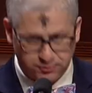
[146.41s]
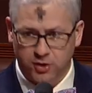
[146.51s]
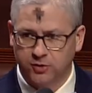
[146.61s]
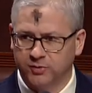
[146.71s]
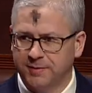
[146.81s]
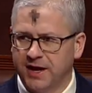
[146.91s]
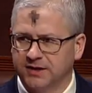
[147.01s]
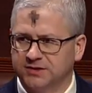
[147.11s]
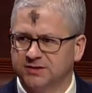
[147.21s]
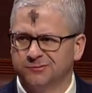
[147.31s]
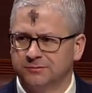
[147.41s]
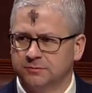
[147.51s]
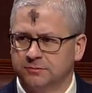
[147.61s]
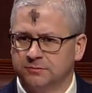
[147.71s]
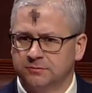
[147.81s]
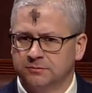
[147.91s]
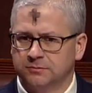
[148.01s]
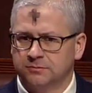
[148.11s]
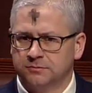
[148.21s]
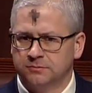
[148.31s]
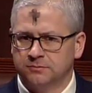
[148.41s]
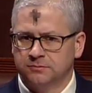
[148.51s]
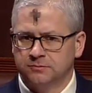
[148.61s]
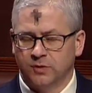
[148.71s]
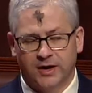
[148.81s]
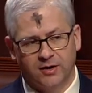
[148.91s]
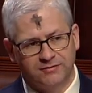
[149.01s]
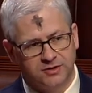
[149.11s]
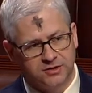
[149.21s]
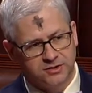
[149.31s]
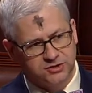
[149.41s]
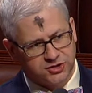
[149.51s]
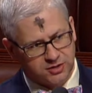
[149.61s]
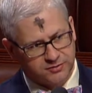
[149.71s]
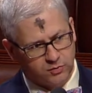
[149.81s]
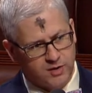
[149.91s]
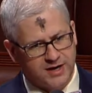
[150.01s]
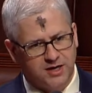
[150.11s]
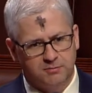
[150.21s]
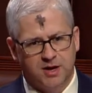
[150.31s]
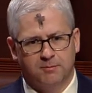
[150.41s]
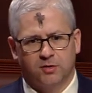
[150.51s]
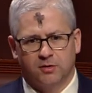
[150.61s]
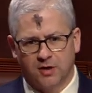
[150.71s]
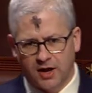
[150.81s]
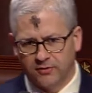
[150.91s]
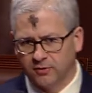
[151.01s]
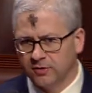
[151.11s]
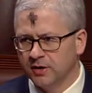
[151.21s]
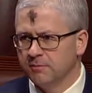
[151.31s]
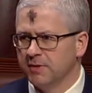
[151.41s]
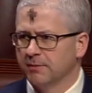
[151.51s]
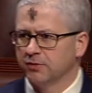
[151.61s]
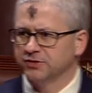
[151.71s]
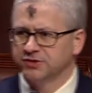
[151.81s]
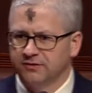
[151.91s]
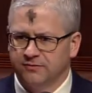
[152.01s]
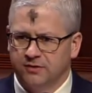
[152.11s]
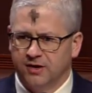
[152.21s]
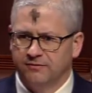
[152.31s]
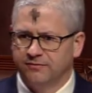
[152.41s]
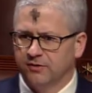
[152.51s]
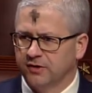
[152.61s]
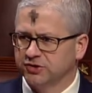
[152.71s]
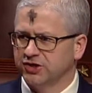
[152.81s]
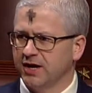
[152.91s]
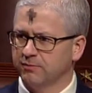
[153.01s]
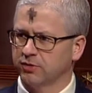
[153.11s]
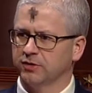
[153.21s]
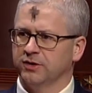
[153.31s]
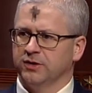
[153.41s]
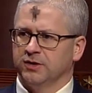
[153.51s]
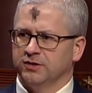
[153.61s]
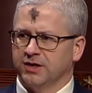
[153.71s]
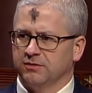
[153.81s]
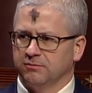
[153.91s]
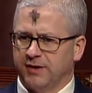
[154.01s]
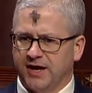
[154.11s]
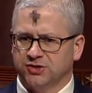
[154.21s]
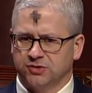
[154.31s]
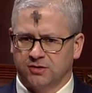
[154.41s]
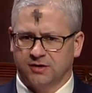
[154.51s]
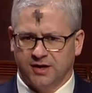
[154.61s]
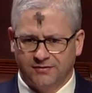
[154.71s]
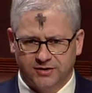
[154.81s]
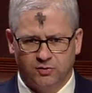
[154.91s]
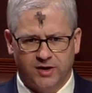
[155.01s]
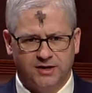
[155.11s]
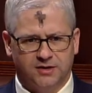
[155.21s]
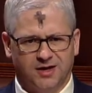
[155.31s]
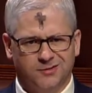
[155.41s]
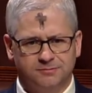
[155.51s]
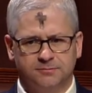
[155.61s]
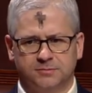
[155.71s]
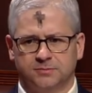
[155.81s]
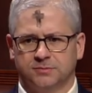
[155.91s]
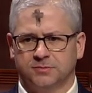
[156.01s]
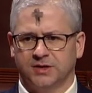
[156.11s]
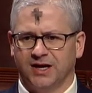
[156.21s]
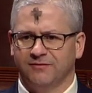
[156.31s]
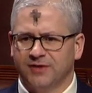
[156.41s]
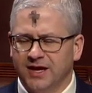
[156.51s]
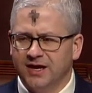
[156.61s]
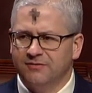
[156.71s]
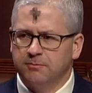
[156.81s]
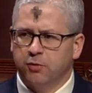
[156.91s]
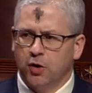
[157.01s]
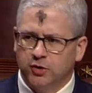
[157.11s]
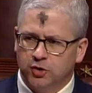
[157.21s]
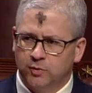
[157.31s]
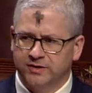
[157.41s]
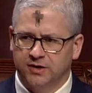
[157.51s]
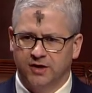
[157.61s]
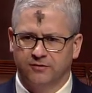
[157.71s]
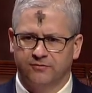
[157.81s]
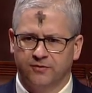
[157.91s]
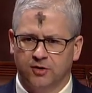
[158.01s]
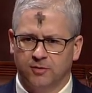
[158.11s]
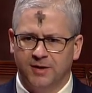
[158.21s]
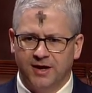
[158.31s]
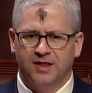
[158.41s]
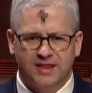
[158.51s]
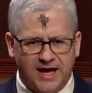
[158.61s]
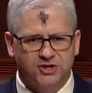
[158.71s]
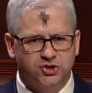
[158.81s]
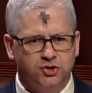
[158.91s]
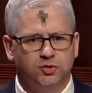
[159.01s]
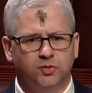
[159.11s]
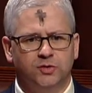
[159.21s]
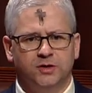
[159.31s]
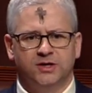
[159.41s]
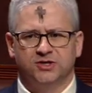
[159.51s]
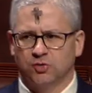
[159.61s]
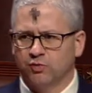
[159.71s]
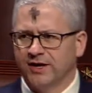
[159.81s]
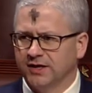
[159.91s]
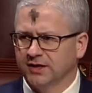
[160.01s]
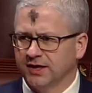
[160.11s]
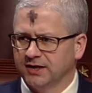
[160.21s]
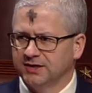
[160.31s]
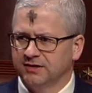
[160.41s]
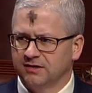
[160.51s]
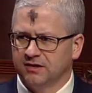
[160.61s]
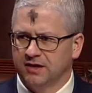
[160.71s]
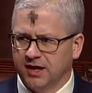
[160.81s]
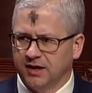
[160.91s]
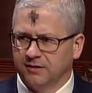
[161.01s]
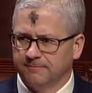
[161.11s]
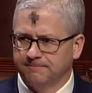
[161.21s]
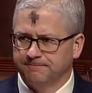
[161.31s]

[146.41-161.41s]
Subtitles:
partner with banks. Well, I don't have to share with the ranking member or other members of our chamber that banks are heavily regulated. And if they even partner with another firm, that too is a regulated thing.